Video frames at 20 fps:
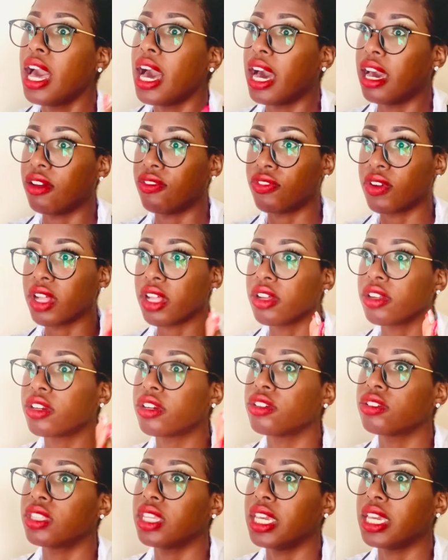I followed
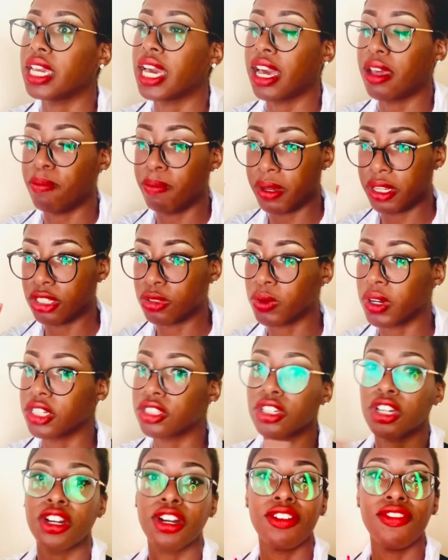her thing. I binge
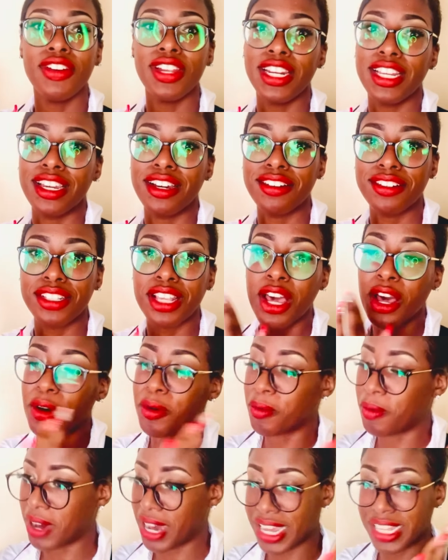watched all her videos.
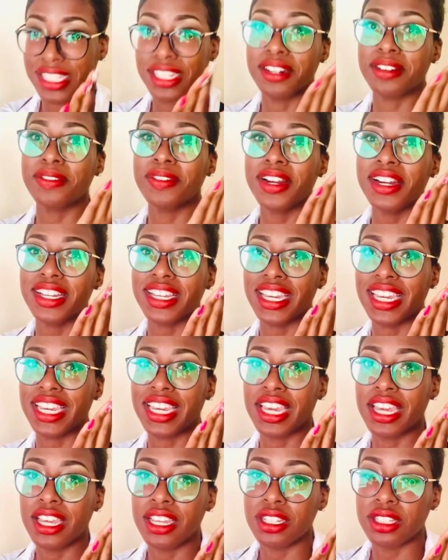Why isn't it
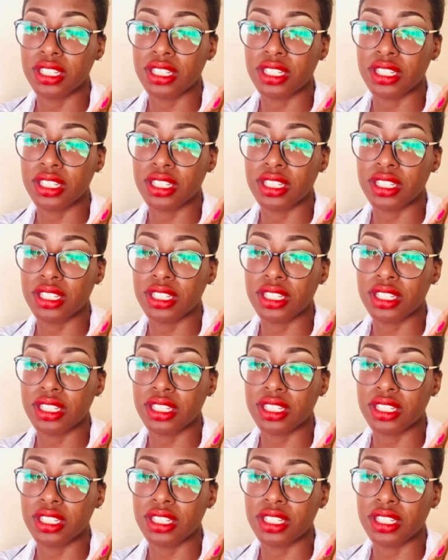working?